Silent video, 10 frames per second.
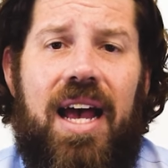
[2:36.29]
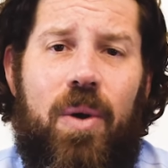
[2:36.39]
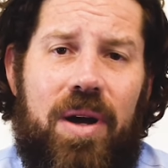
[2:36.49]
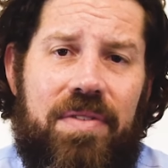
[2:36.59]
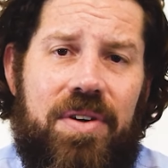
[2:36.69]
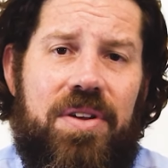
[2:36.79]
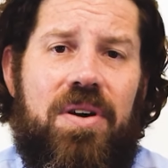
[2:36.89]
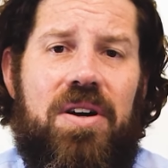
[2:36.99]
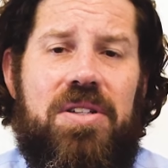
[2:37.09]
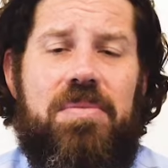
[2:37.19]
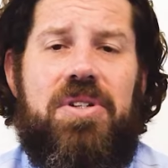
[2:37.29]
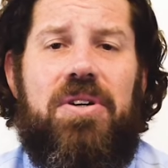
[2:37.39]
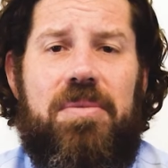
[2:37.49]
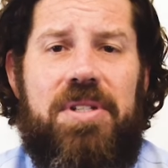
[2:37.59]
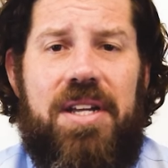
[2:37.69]
However, there are some
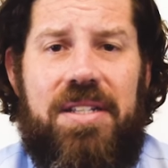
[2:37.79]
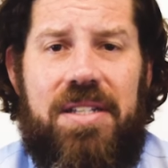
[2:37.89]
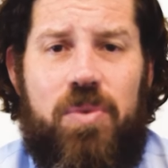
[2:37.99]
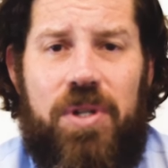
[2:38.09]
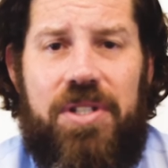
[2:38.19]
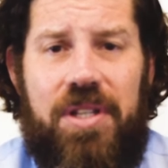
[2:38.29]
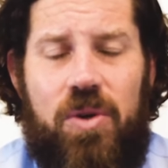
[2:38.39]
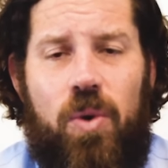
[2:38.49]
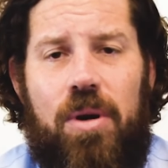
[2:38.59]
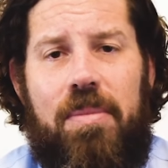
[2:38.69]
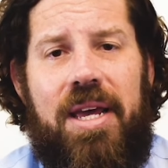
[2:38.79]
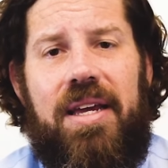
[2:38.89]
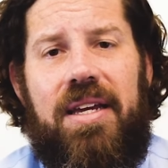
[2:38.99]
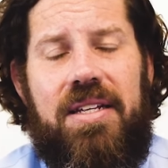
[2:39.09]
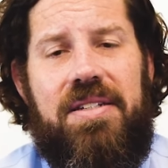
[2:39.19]
circumstances which the court
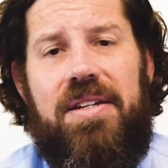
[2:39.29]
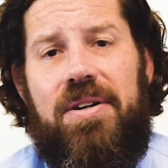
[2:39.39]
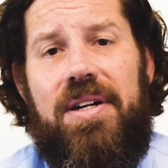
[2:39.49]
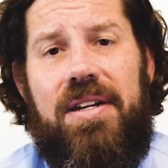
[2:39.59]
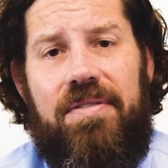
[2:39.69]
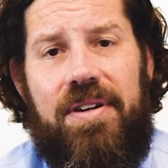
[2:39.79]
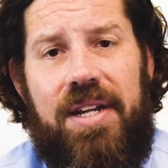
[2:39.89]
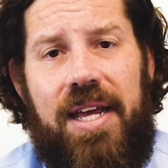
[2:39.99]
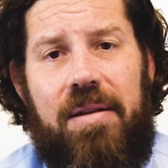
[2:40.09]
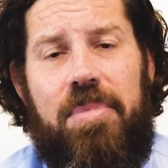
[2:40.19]
may consider a different date.